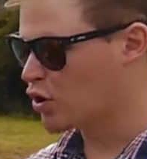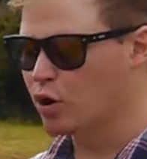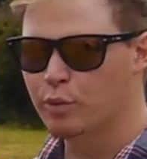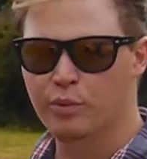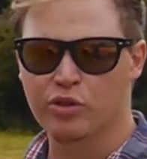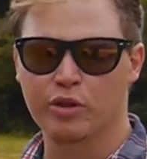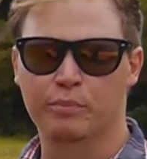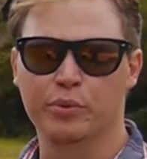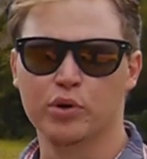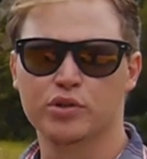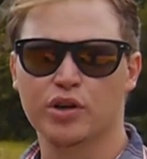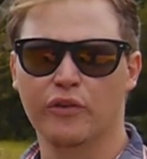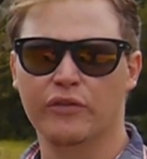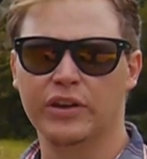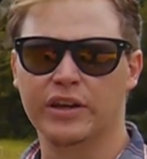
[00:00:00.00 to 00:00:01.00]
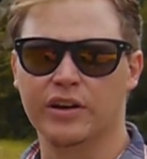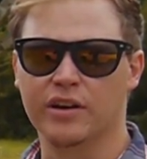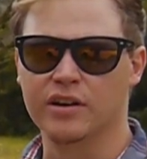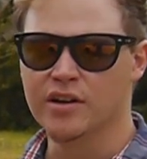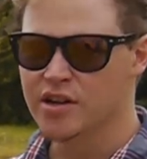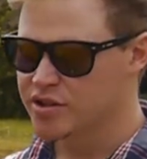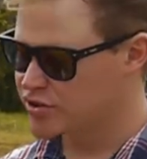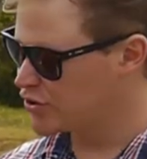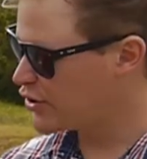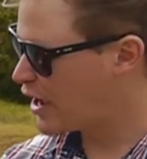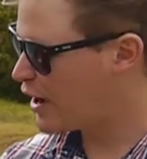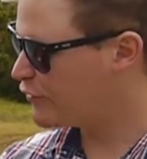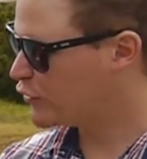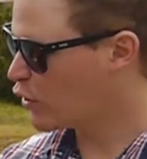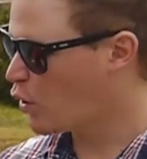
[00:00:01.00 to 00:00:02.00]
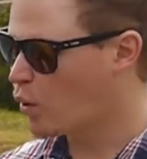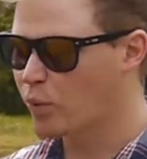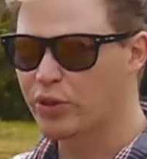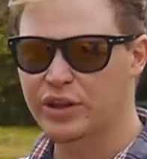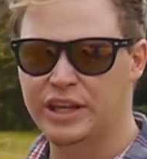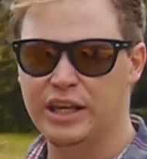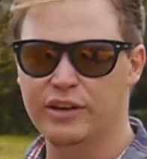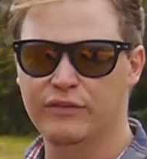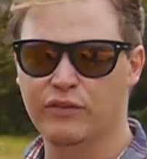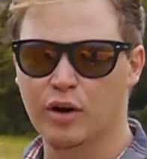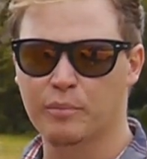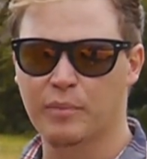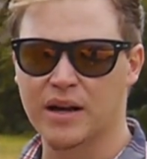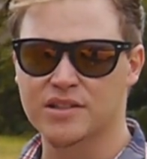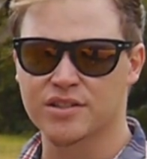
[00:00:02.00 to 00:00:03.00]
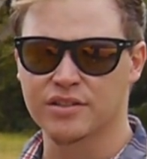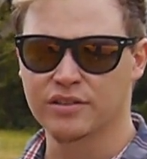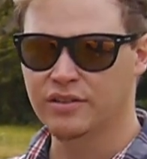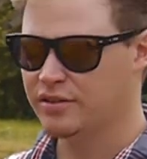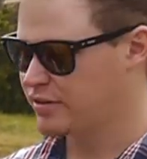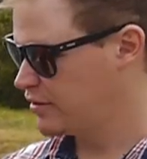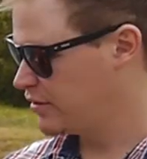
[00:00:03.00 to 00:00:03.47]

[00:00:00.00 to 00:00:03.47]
to open the boot over here, so you have to hold the key fob button